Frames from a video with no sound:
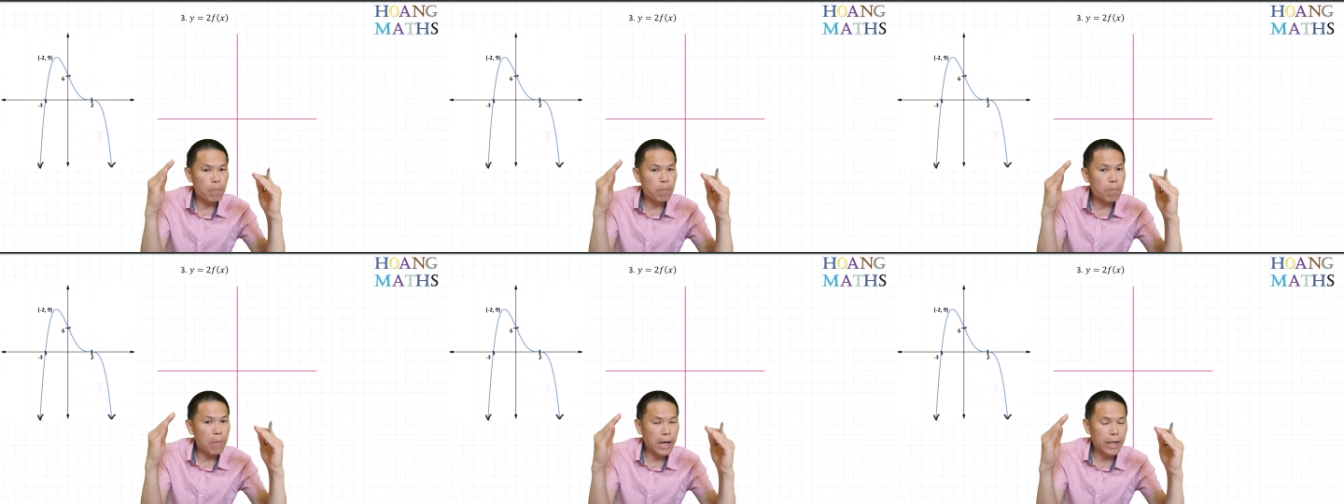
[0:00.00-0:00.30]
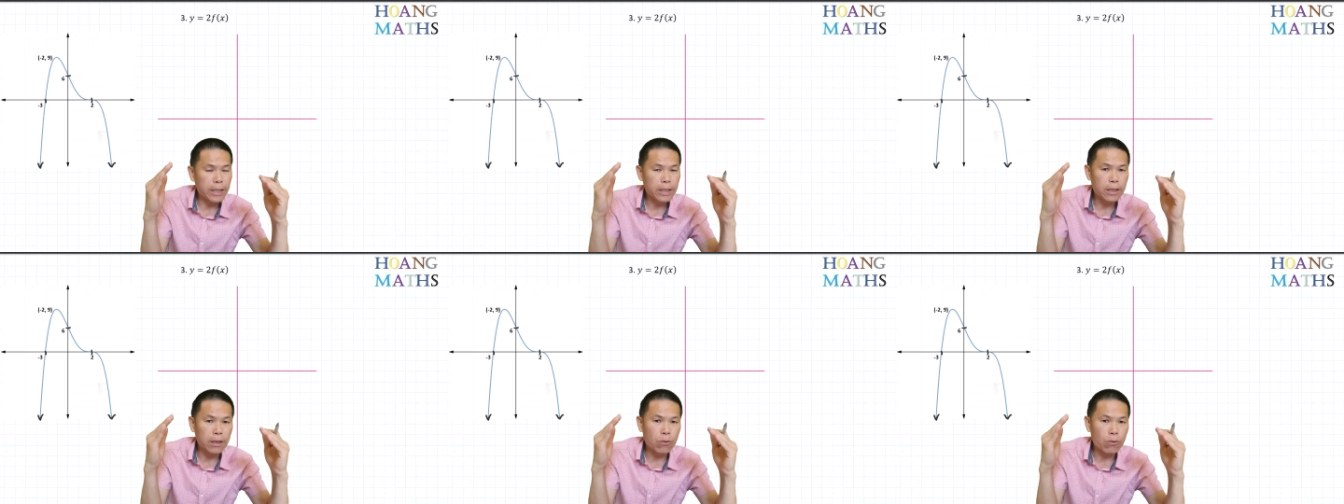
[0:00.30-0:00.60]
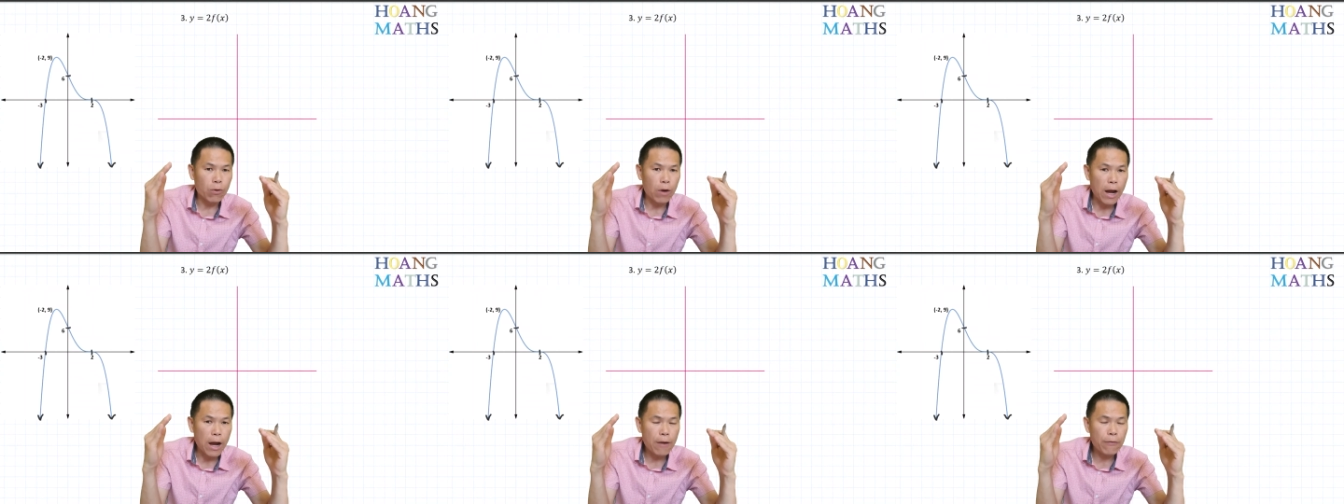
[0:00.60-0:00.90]
make the
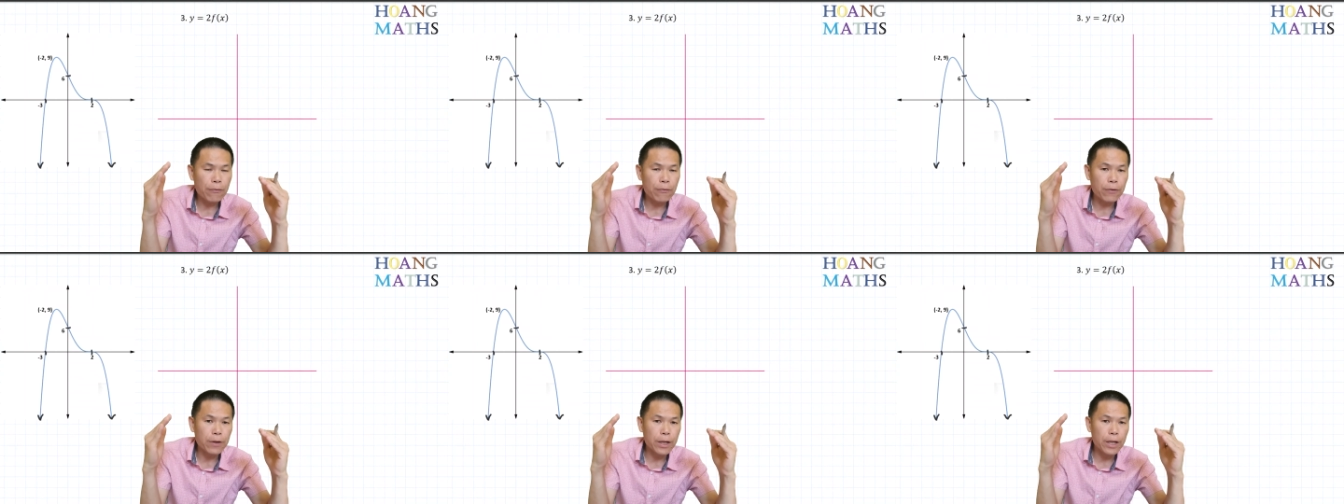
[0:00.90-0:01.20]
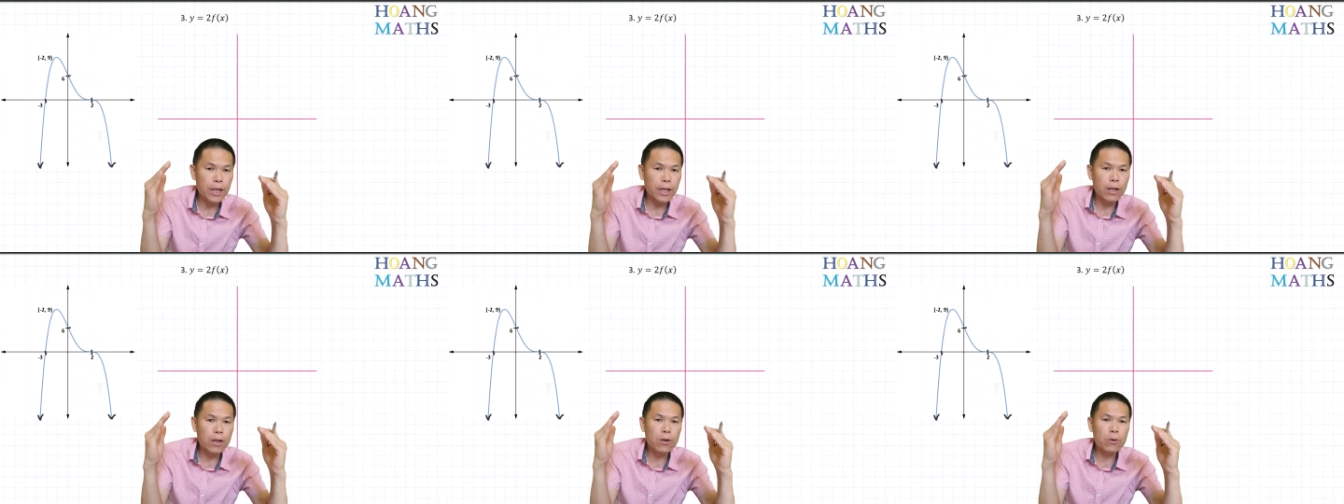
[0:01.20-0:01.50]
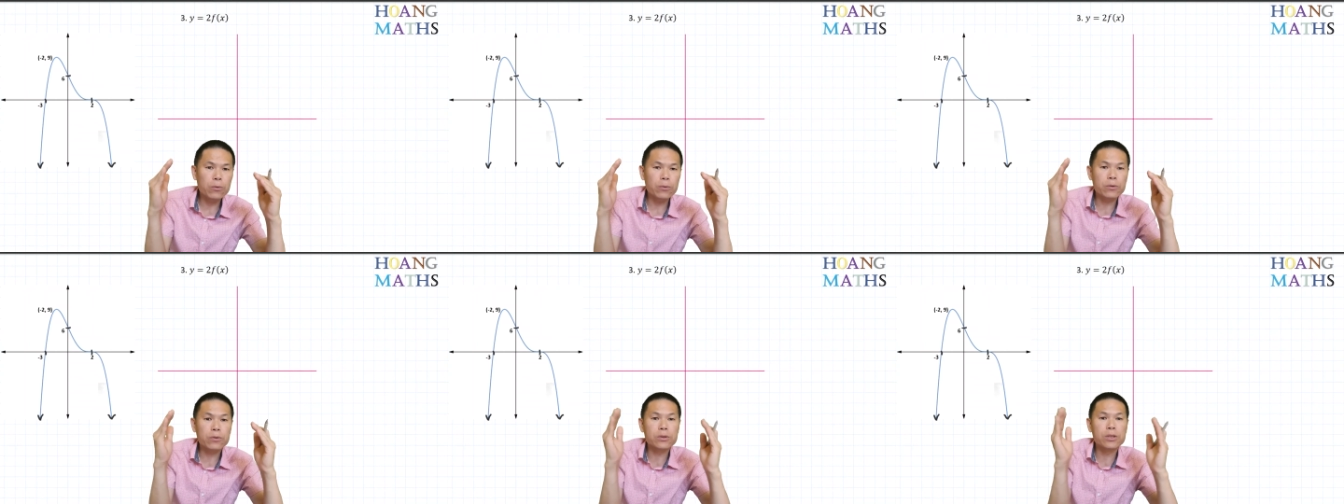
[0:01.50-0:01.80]
graph, it
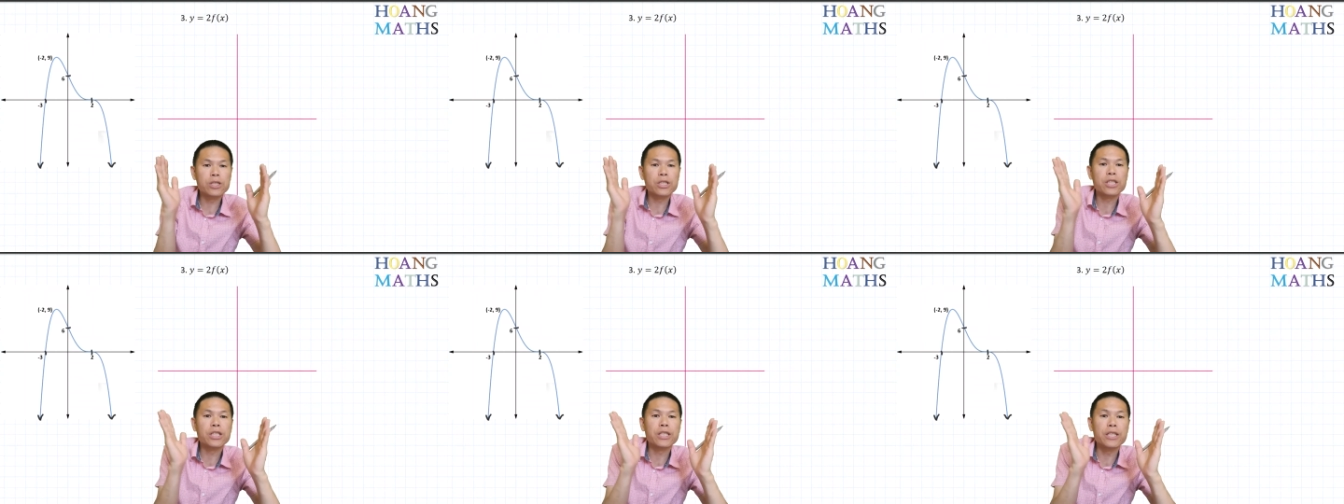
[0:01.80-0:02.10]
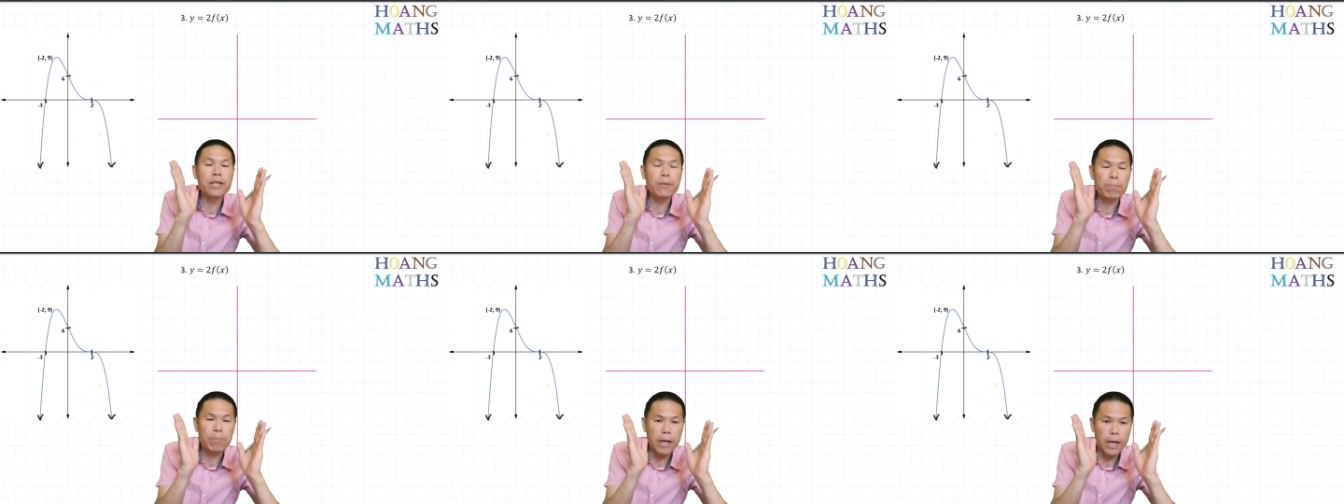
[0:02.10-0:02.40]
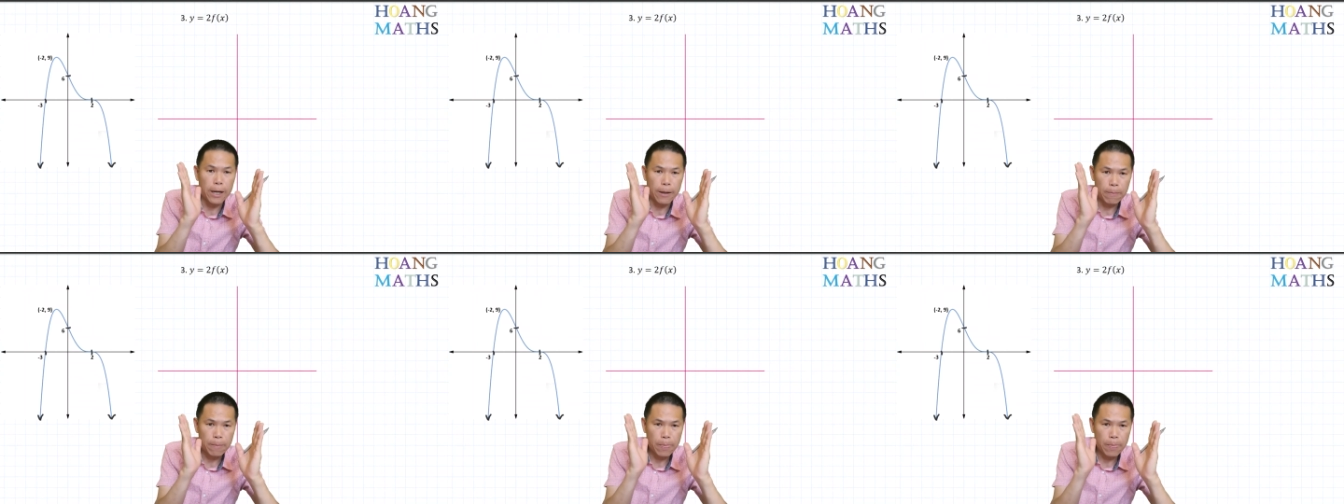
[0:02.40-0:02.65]
looks steeper.